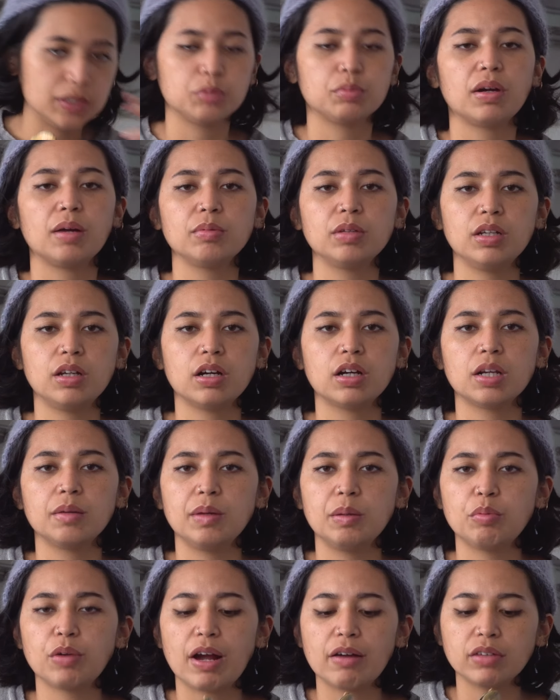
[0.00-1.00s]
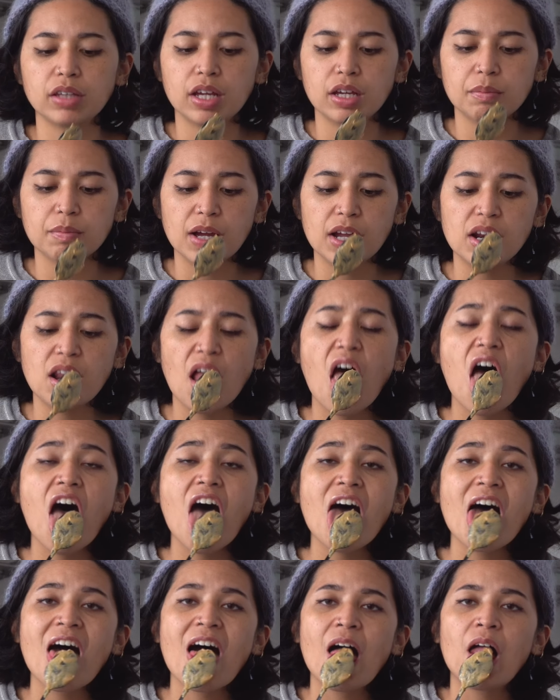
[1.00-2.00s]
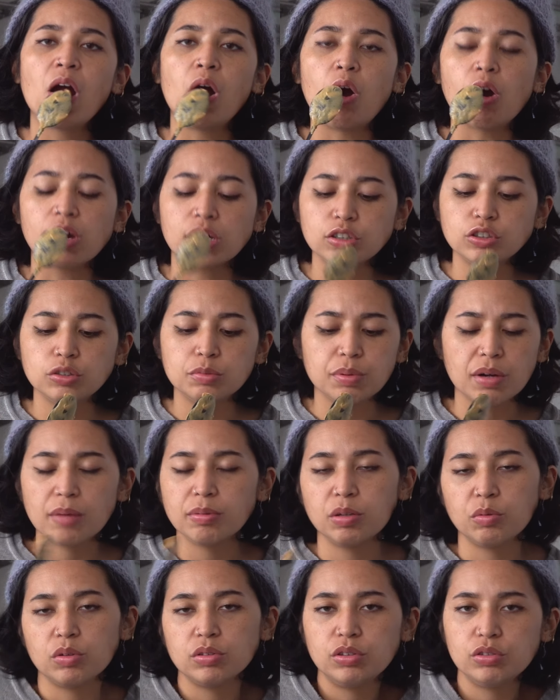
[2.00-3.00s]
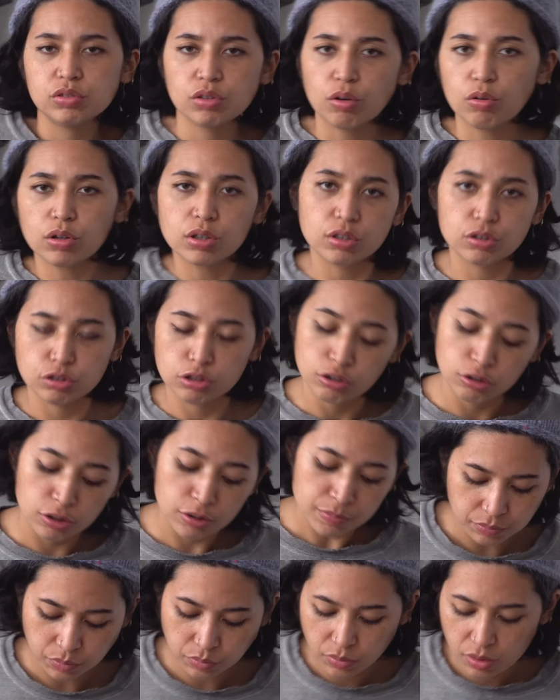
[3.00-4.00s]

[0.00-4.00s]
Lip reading: it's probably not going to be brown like mine, because you probably won't use coconut sugar.